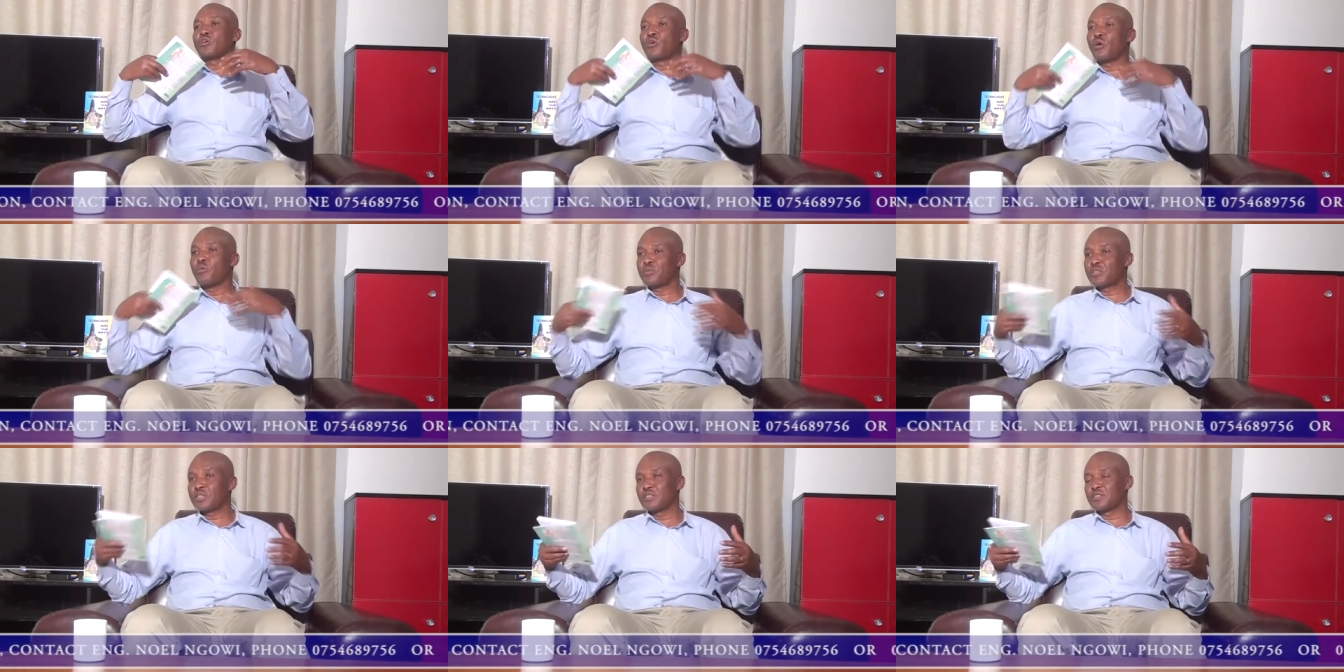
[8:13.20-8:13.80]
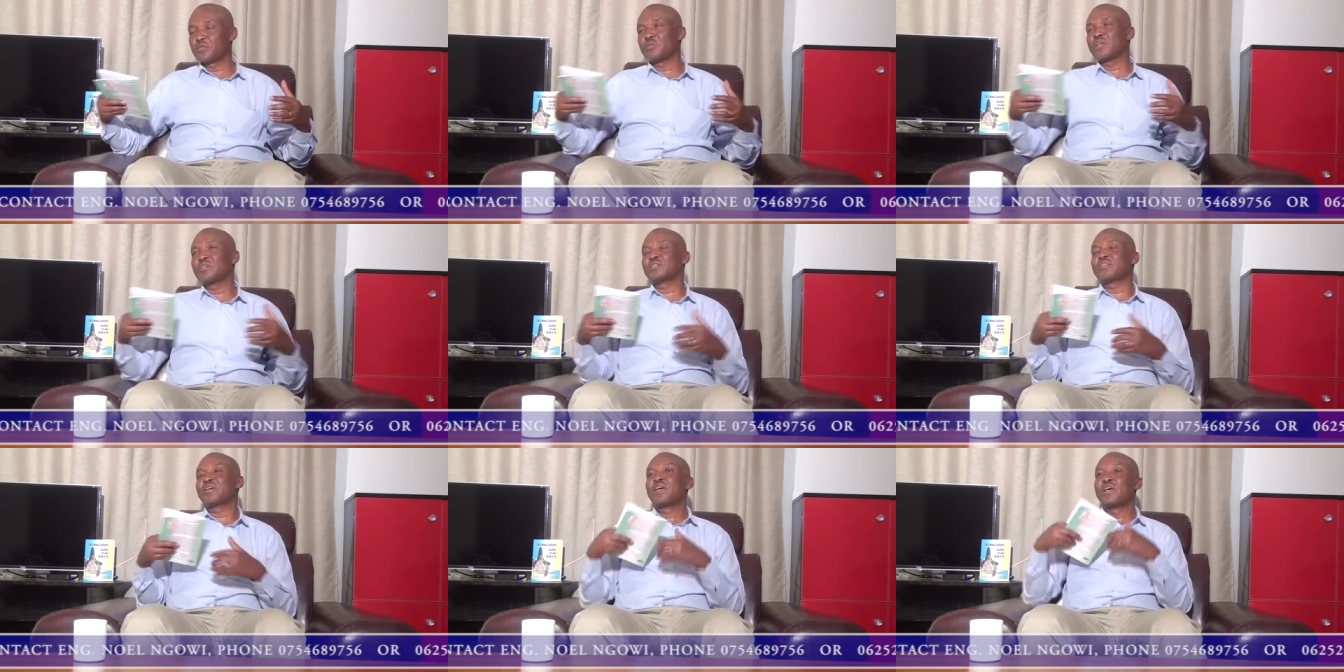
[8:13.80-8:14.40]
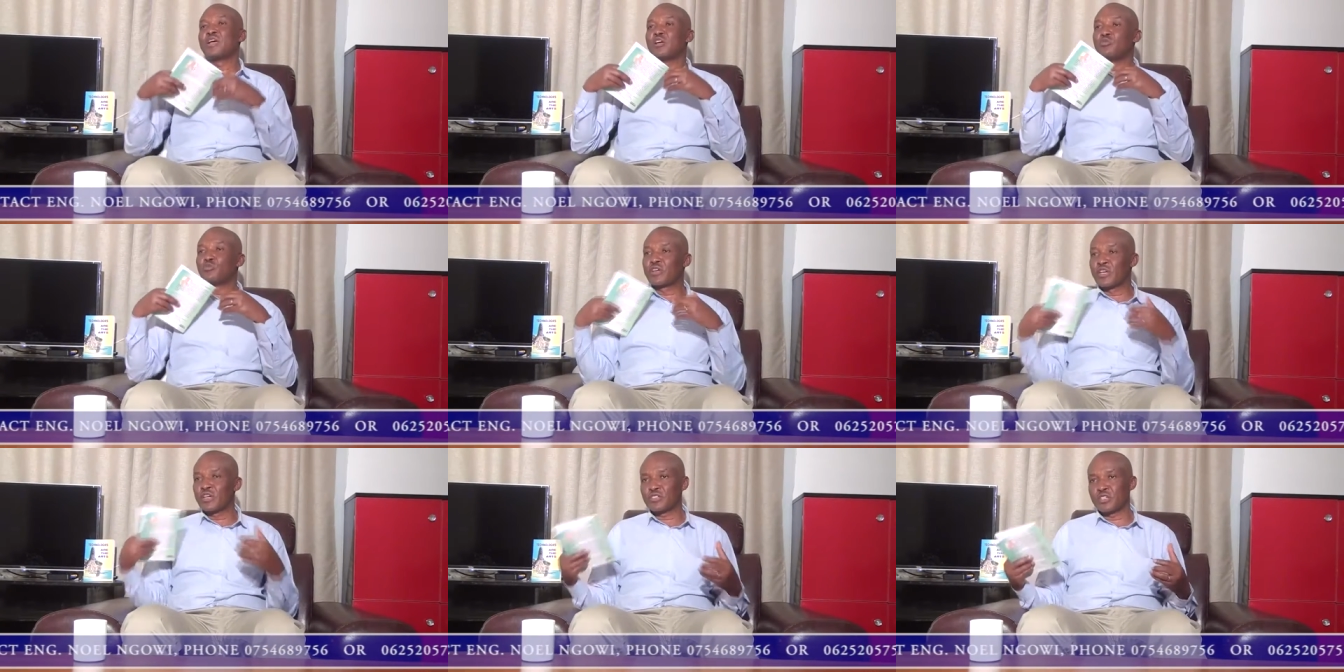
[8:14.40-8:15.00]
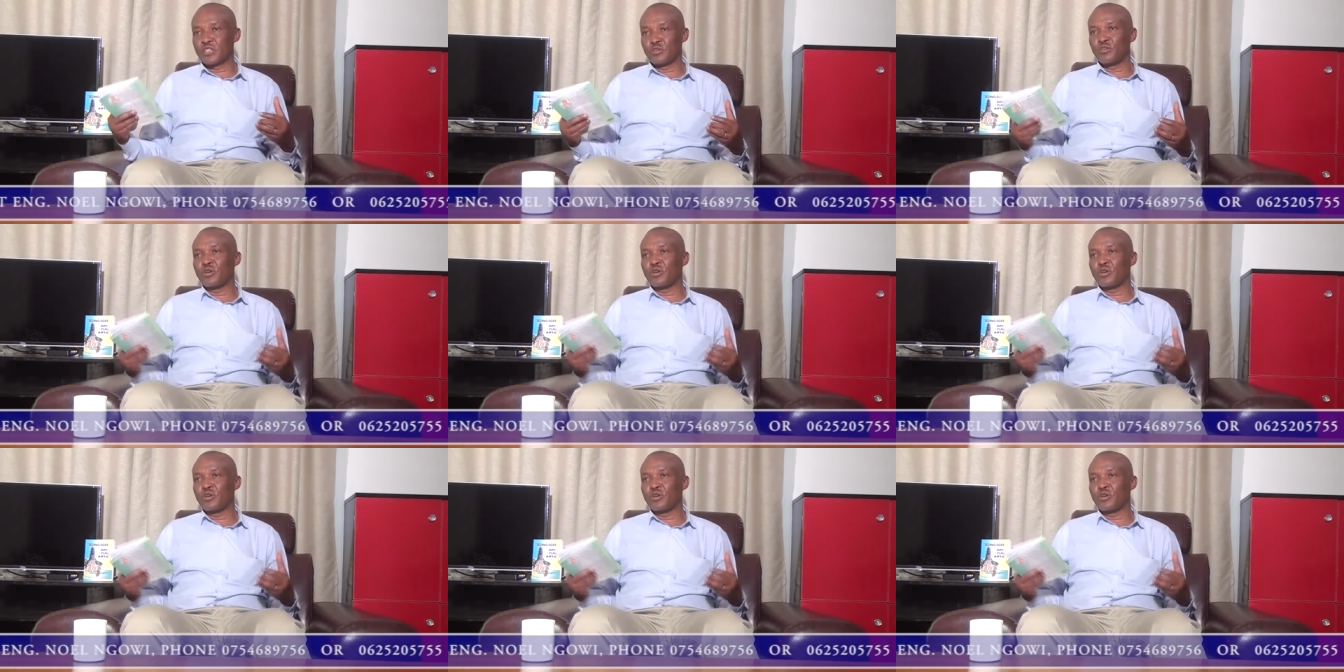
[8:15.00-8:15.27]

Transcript: competence-based education.